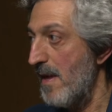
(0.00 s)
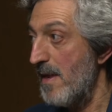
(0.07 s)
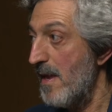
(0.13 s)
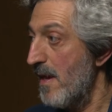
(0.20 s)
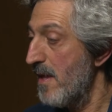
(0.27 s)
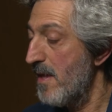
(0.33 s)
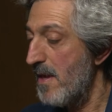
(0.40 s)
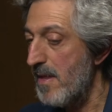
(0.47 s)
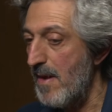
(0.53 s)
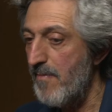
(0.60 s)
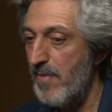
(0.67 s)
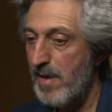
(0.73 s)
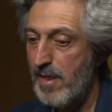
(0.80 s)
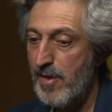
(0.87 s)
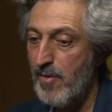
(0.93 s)
Analytic
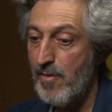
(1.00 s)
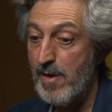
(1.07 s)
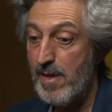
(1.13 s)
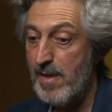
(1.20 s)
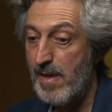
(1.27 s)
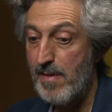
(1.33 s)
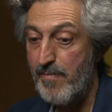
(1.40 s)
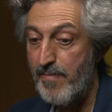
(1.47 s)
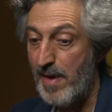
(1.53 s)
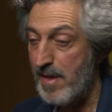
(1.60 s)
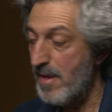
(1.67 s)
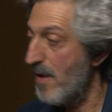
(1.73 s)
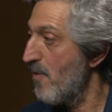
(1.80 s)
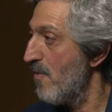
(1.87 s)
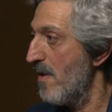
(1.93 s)
number theory is
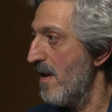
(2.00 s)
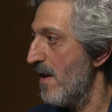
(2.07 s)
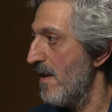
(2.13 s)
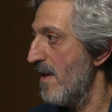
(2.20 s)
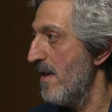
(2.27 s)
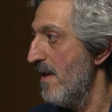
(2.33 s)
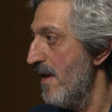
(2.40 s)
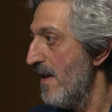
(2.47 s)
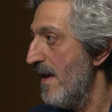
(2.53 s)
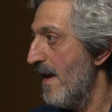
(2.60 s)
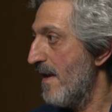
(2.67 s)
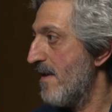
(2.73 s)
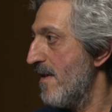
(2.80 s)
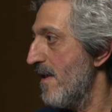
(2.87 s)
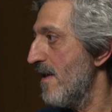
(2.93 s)
particularly
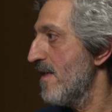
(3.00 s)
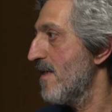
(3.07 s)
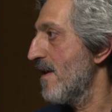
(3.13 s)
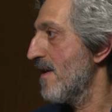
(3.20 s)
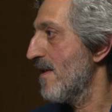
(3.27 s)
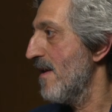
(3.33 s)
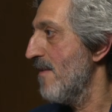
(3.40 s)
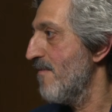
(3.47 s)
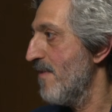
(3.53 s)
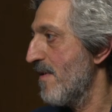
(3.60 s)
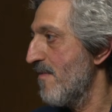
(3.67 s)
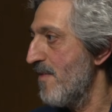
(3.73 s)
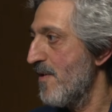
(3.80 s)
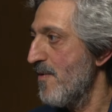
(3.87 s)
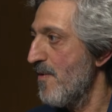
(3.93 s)
excellent
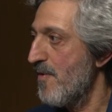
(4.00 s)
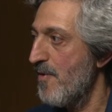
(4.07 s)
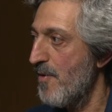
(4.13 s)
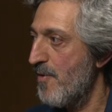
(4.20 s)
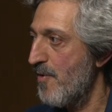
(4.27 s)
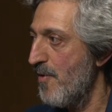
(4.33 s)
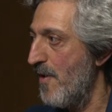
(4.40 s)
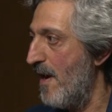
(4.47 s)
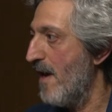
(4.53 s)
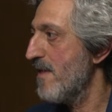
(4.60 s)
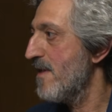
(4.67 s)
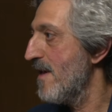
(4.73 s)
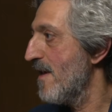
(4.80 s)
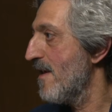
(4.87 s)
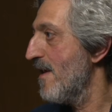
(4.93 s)
examples because also
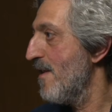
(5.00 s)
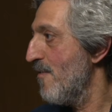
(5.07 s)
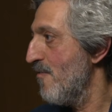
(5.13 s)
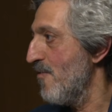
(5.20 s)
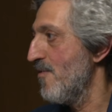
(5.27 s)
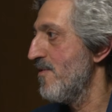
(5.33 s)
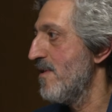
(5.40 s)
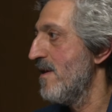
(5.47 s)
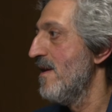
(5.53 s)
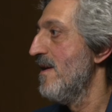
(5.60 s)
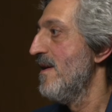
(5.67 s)
Hardy and Littlewood